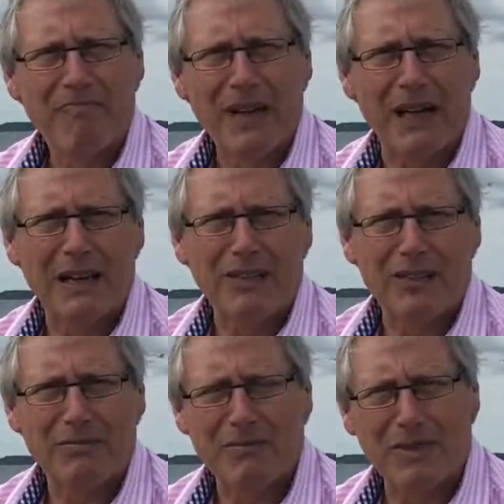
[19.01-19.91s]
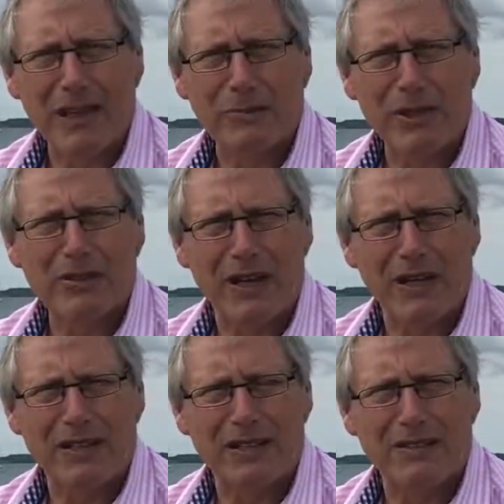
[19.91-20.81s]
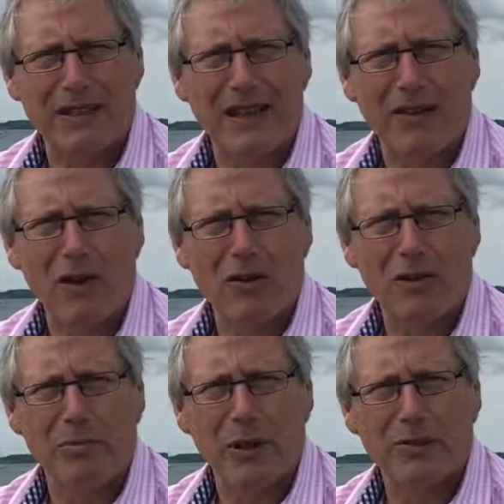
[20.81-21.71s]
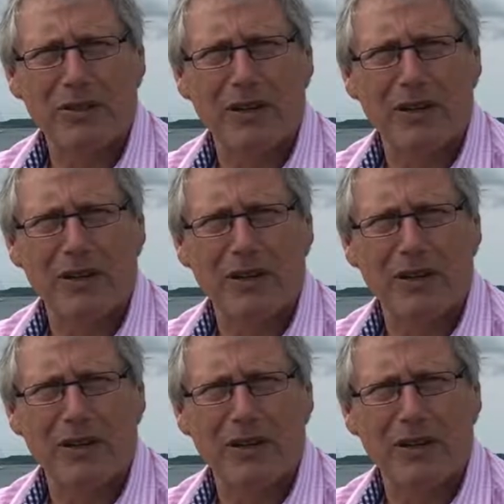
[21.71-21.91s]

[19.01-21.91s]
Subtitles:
and we decided that a lock on the boat